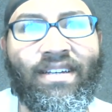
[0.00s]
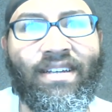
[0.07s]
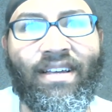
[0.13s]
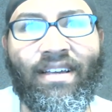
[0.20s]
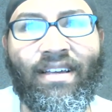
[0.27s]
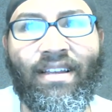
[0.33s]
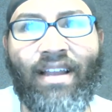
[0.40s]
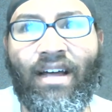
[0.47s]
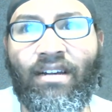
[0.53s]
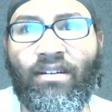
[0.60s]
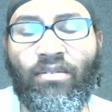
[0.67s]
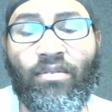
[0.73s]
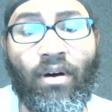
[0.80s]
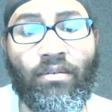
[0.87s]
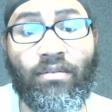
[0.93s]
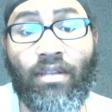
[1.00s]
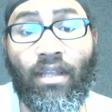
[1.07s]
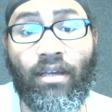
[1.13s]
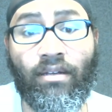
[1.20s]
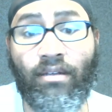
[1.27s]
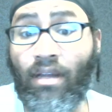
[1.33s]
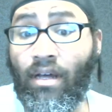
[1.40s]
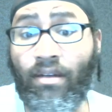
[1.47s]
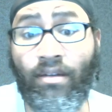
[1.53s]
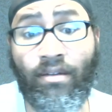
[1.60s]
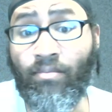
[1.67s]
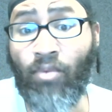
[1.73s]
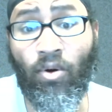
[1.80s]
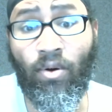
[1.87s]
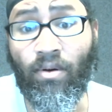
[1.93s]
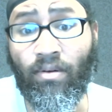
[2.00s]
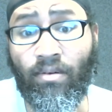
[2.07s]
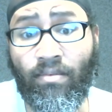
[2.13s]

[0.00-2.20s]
and out of nowhere, I was like, not anymore.